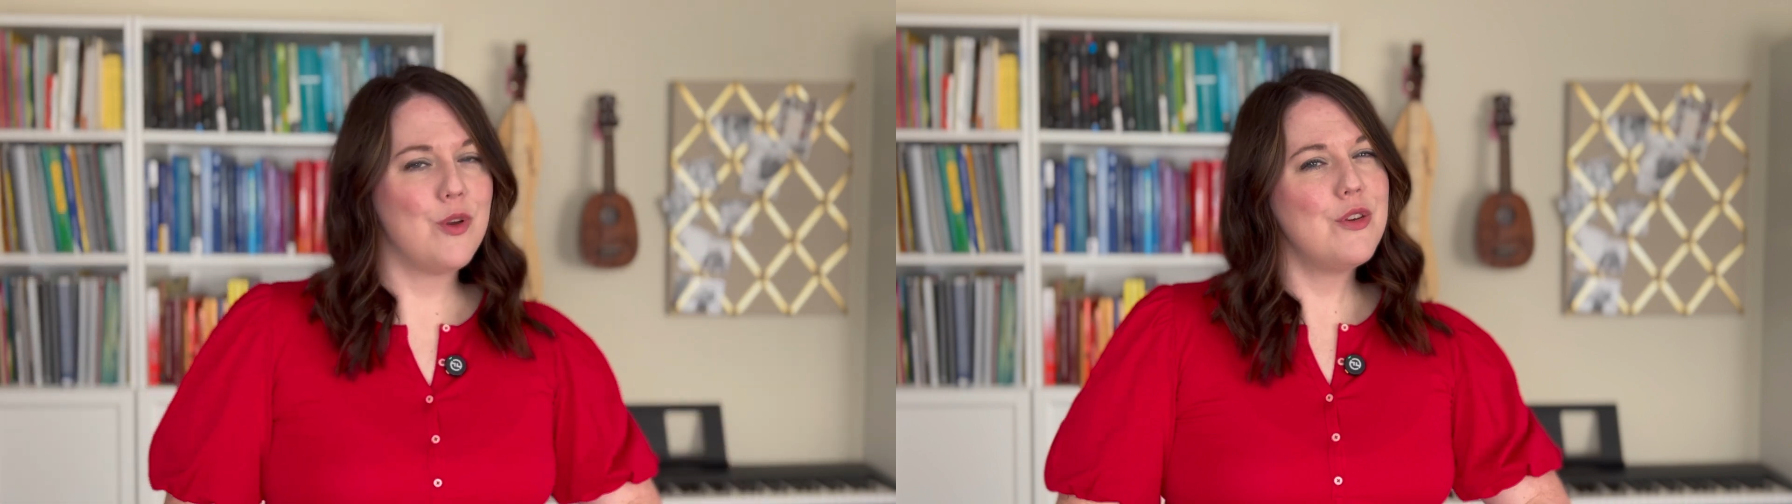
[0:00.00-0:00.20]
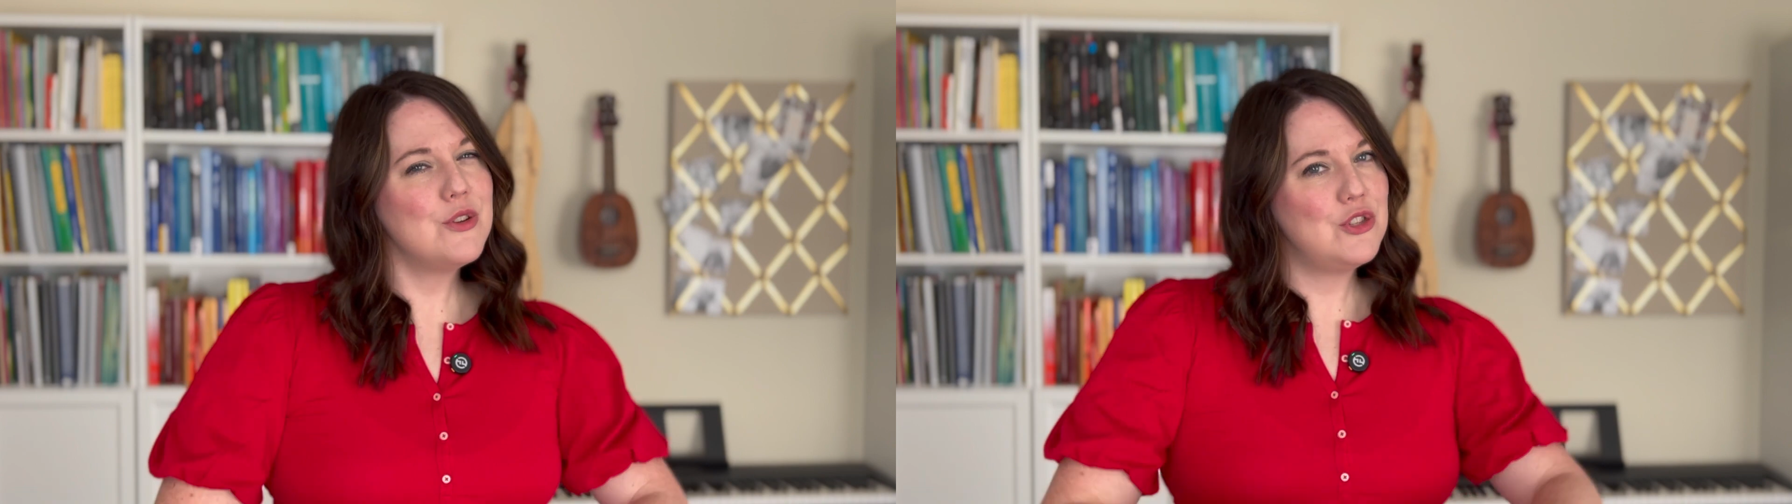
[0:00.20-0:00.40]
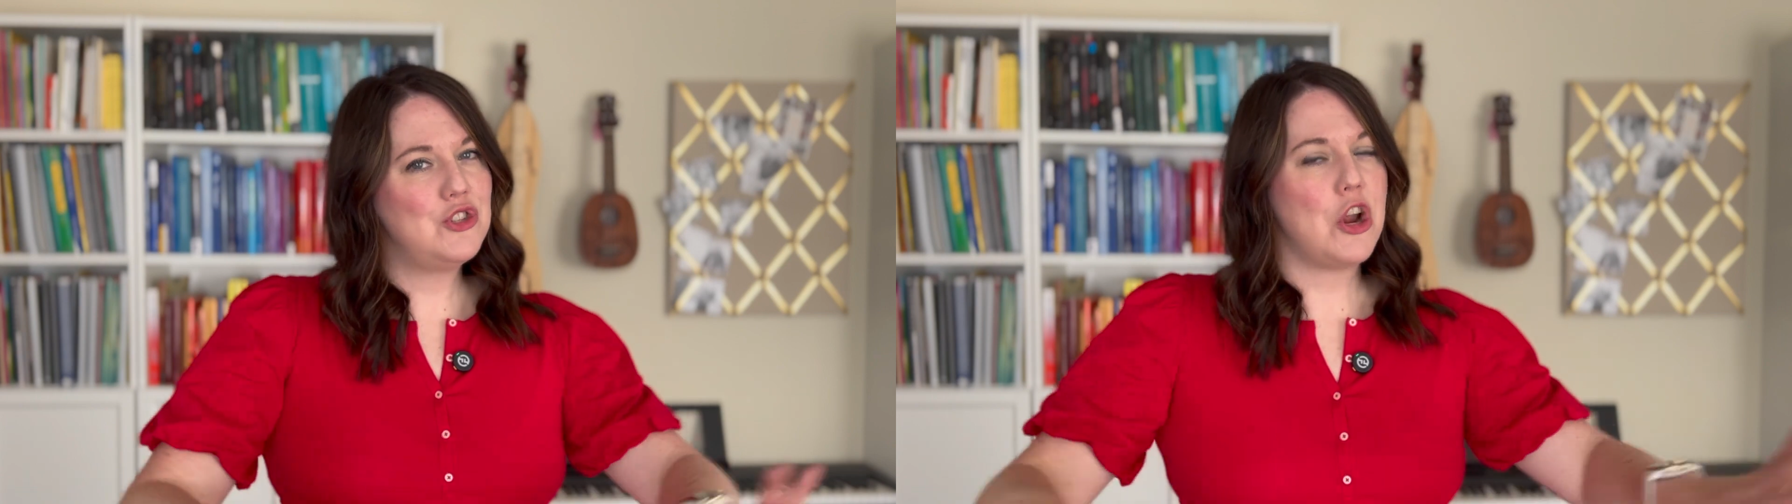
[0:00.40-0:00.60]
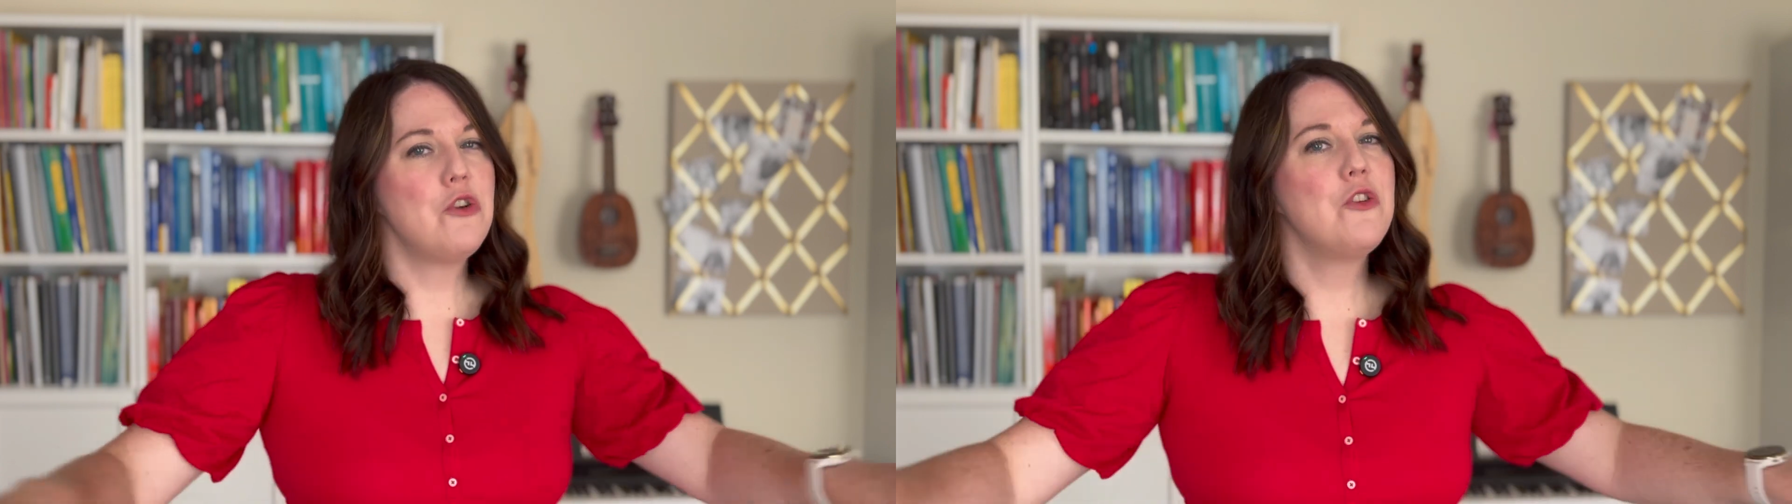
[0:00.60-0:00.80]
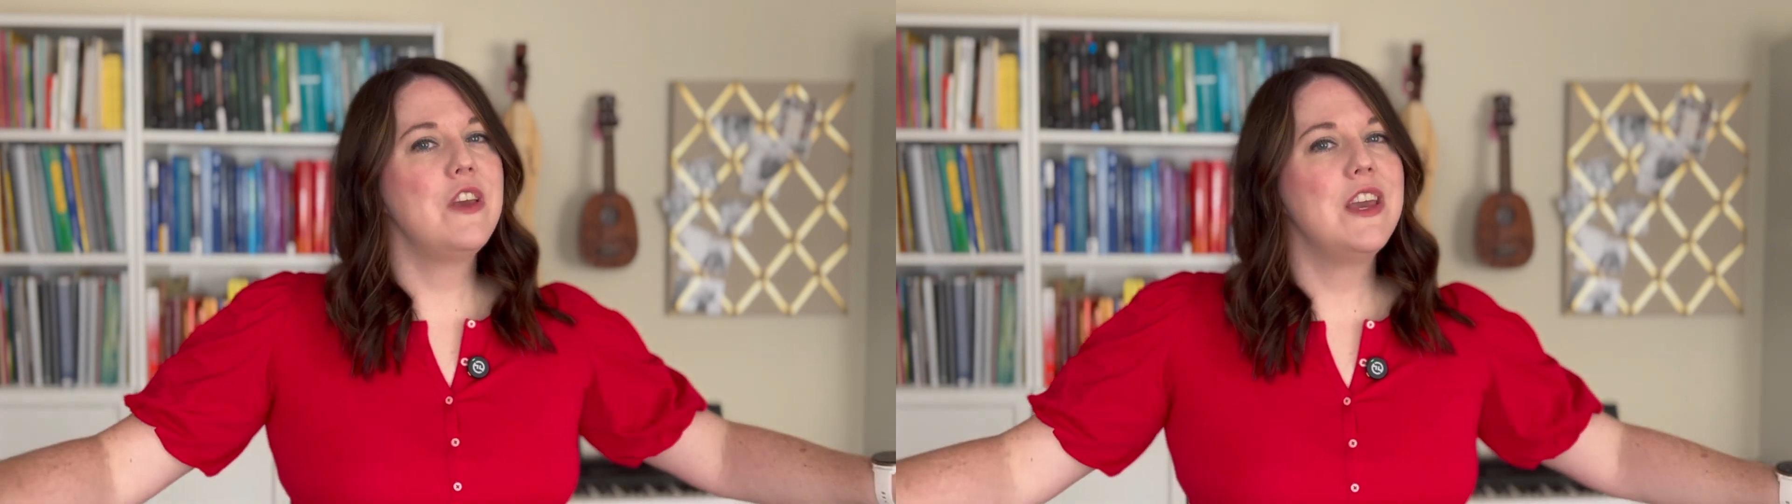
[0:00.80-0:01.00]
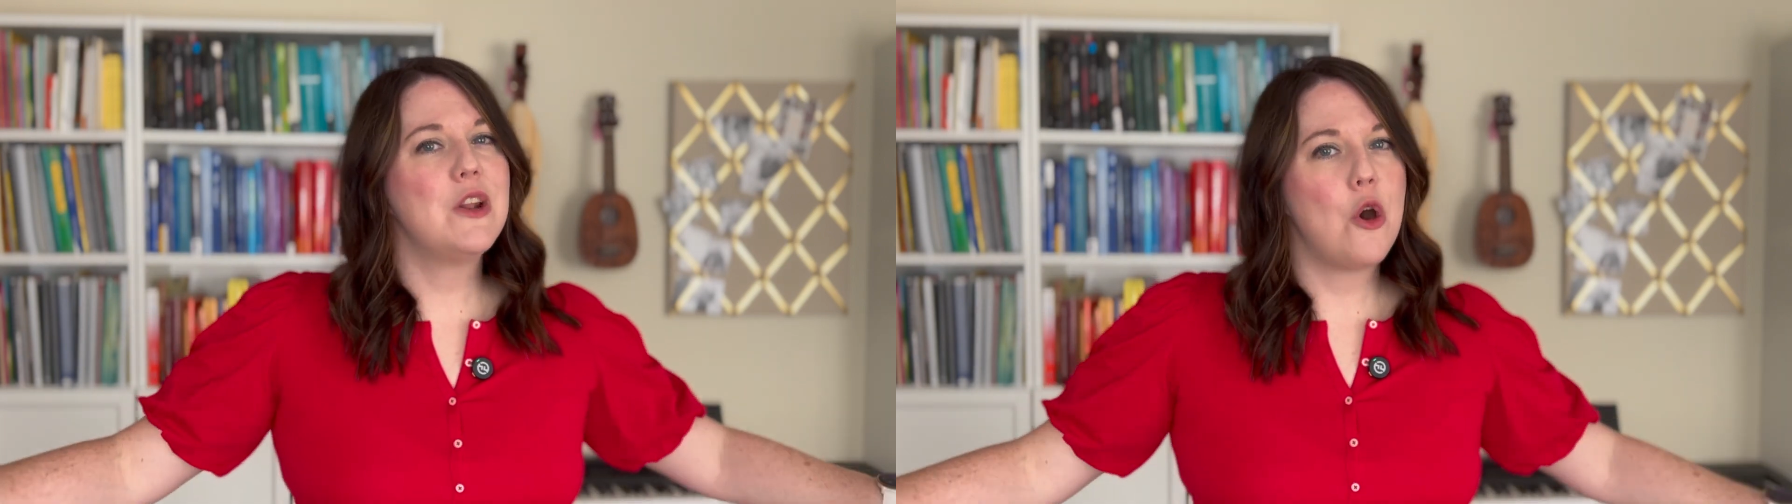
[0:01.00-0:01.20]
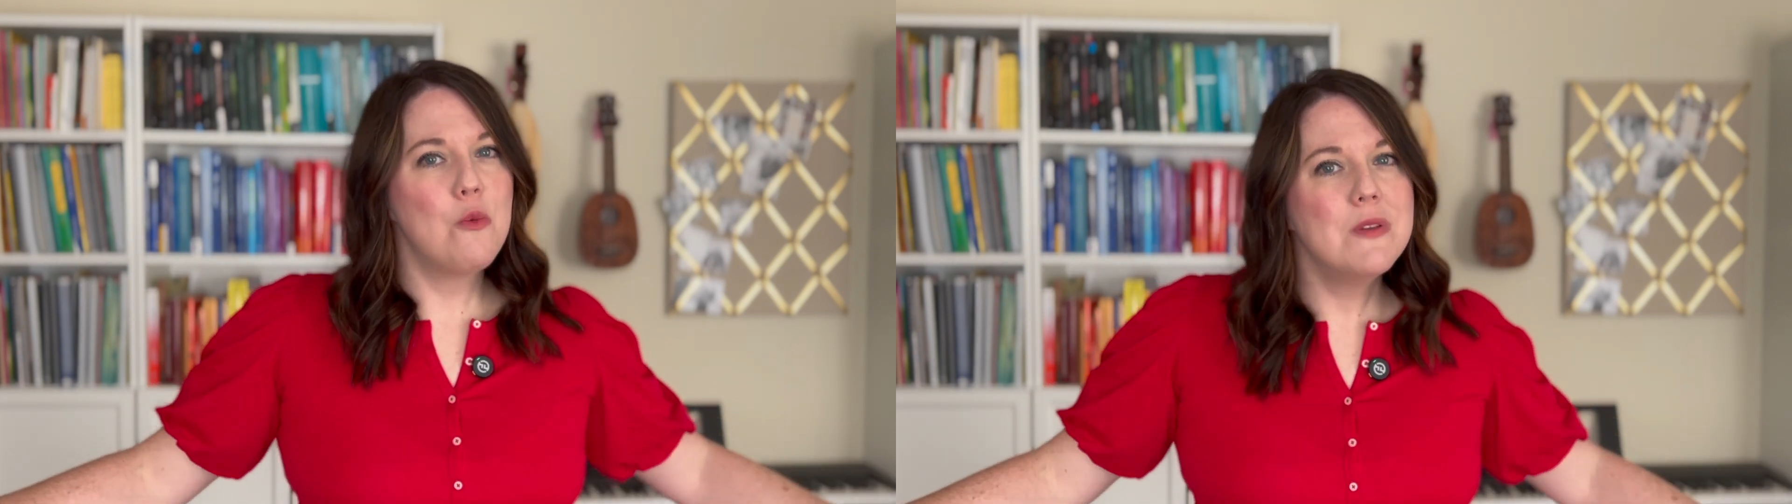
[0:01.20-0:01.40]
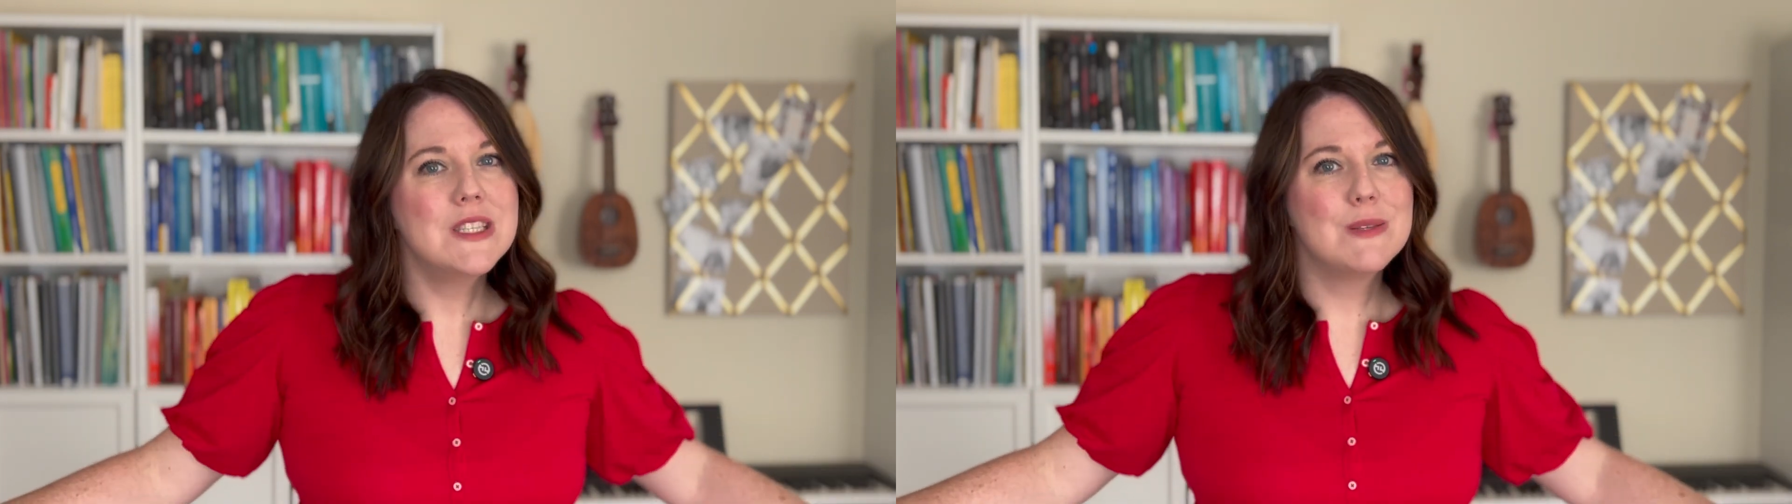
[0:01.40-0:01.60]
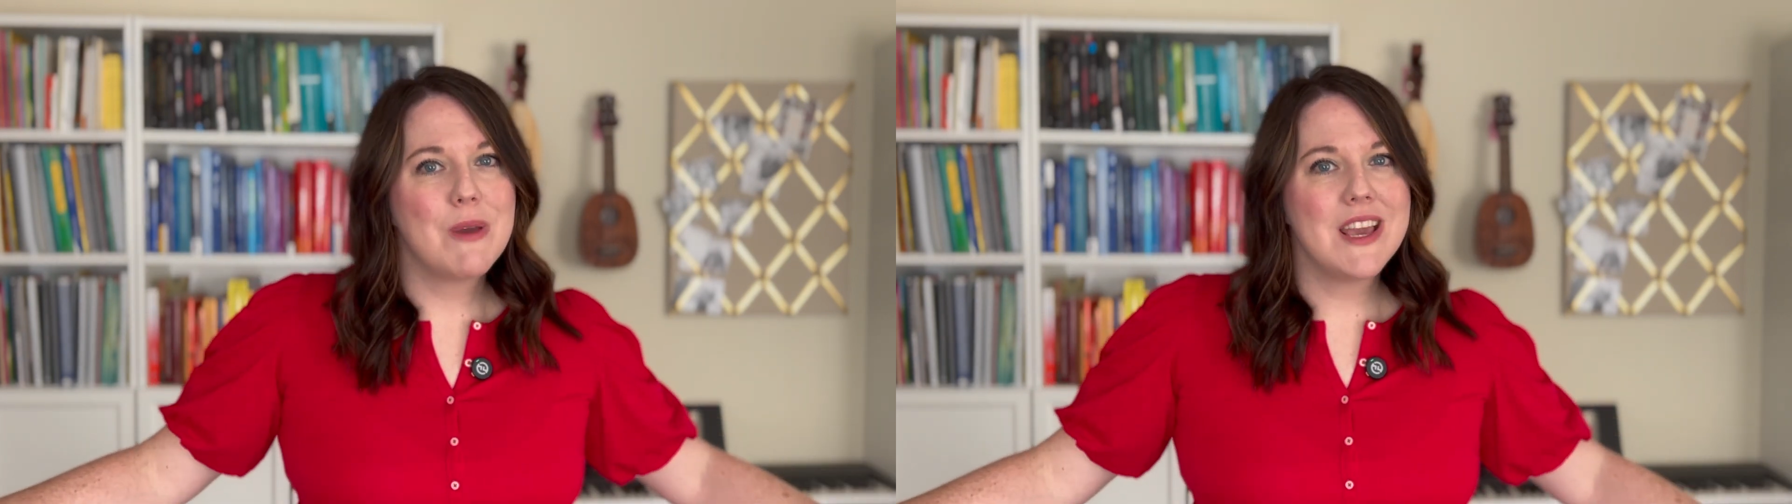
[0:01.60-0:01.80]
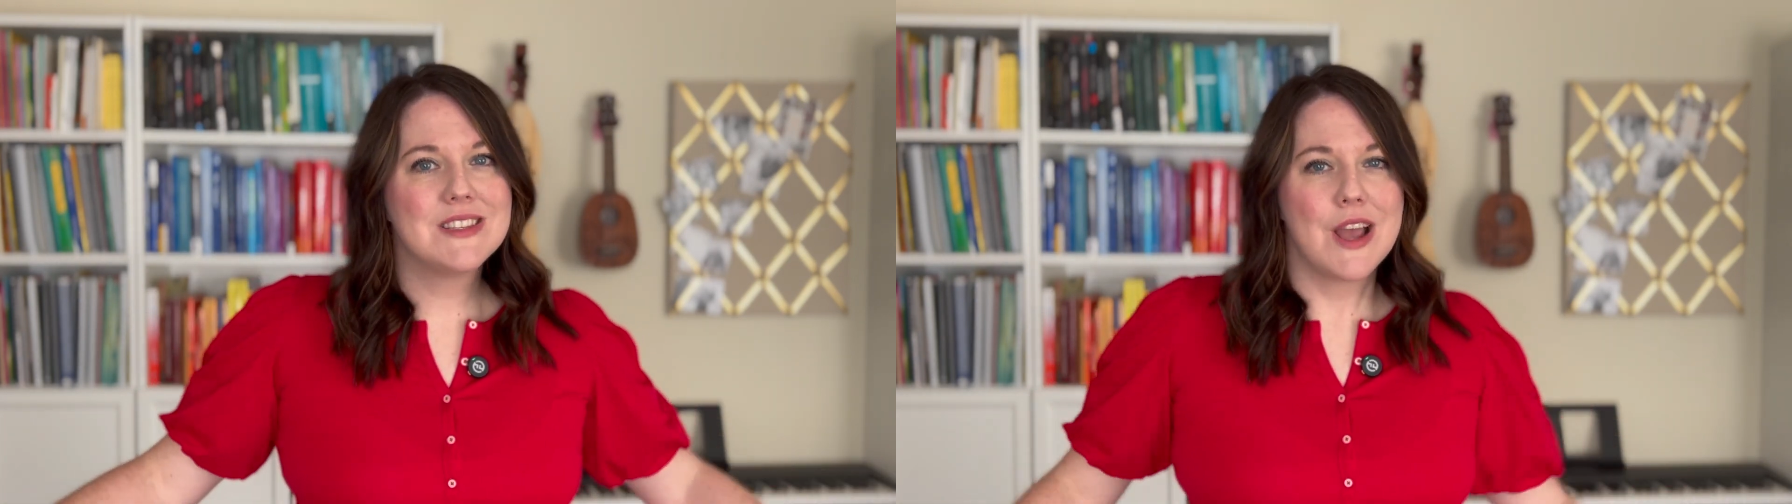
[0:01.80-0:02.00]
there's generally an open
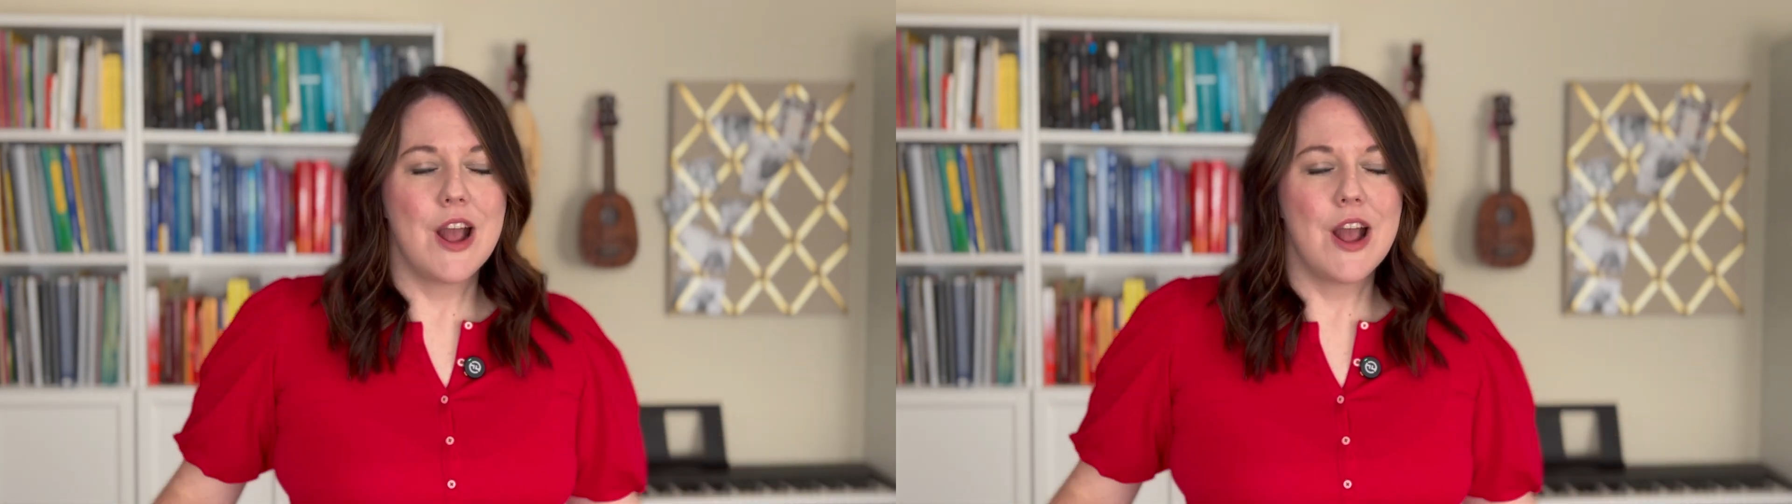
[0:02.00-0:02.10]
space,